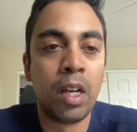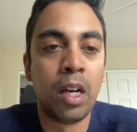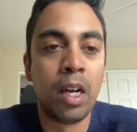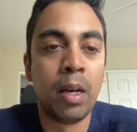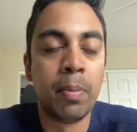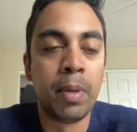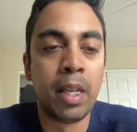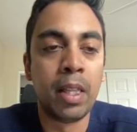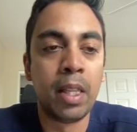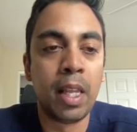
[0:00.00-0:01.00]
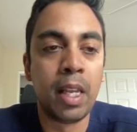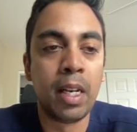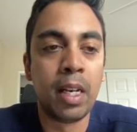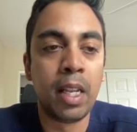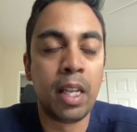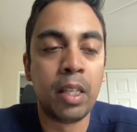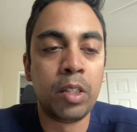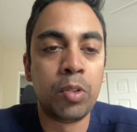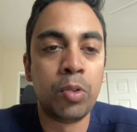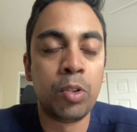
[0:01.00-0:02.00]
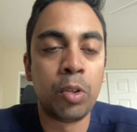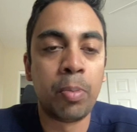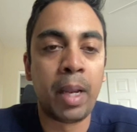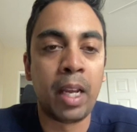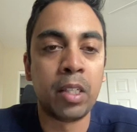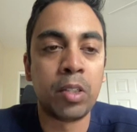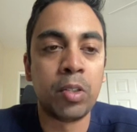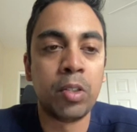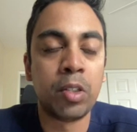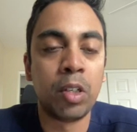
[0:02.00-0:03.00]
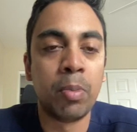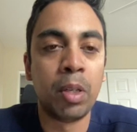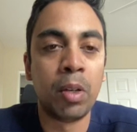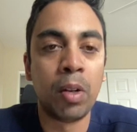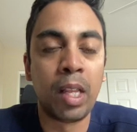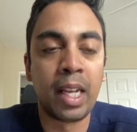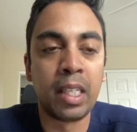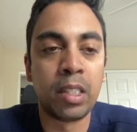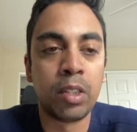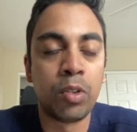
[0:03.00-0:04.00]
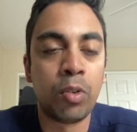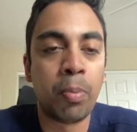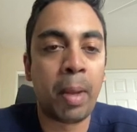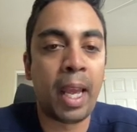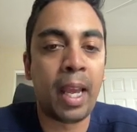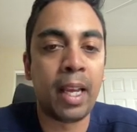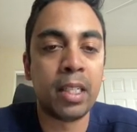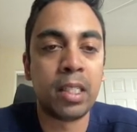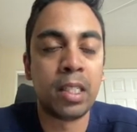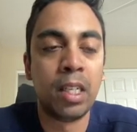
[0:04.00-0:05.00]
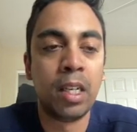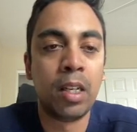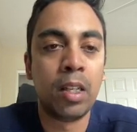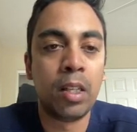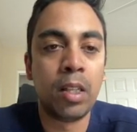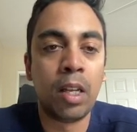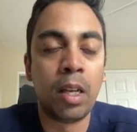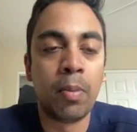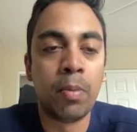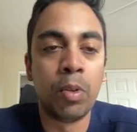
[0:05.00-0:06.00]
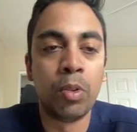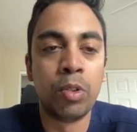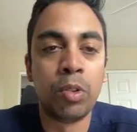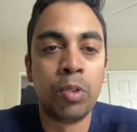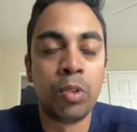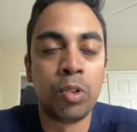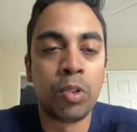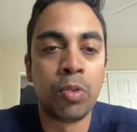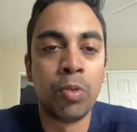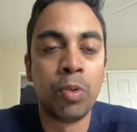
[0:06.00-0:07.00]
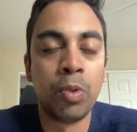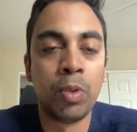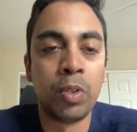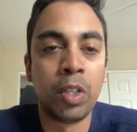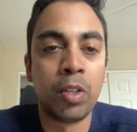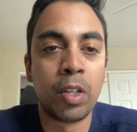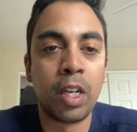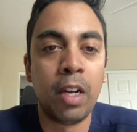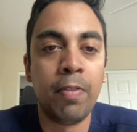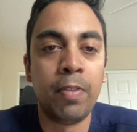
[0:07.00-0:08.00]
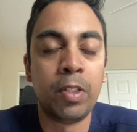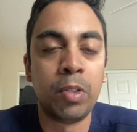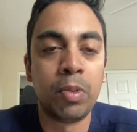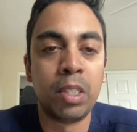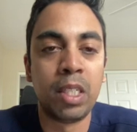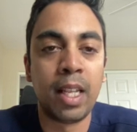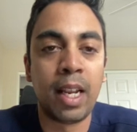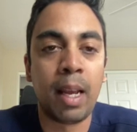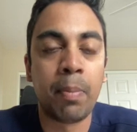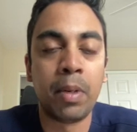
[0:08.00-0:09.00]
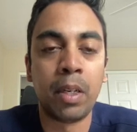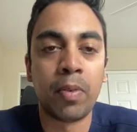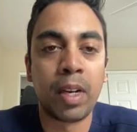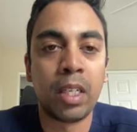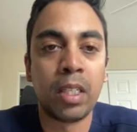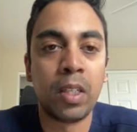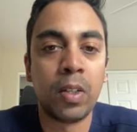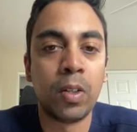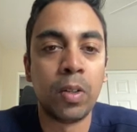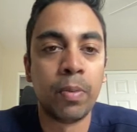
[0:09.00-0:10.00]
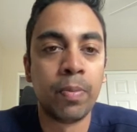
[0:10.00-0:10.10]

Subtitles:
And then a suture passer is going to be utilized to pass those sutures through the rotator cuff. So we see that happening right here.